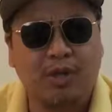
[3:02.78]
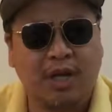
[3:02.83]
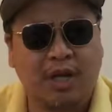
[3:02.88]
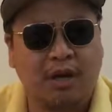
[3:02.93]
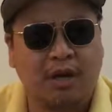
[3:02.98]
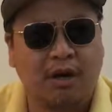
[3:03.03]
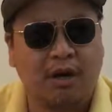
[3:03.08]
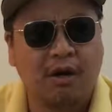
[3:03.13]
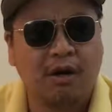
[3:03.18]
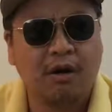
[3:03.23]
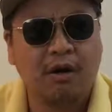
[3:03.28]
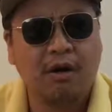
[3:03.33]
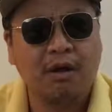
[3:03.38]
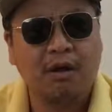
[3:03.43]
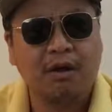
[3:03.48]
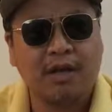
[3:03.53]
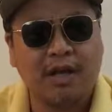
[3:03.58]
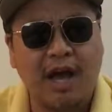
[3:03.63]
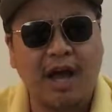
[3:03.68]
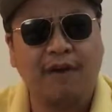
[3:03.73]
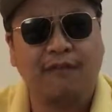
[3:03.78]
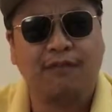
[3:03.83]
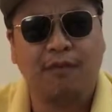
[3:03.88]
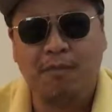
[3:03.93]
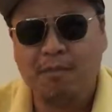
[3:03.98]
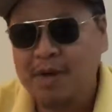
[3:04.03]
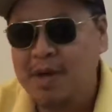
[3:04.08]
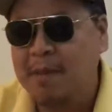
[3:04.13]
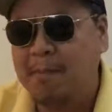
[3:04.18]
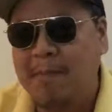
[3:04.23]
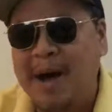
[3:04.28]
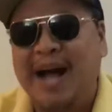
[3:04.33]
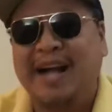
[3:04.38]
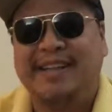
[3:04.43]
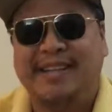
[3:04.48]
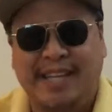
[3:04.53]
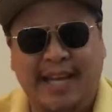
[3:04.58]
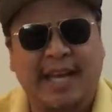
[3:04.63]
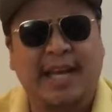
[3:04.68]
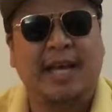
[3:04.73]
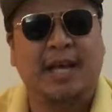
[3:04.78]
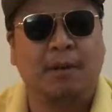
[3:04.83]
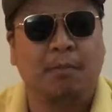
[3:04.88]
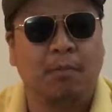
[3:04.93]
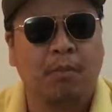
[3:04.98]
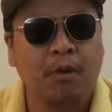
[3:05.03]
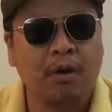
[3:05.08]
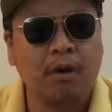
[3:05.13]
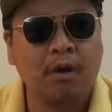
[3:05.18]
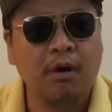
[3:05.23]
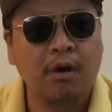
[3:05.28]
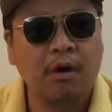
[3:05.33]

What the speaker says: dinner, okay, for me and my team.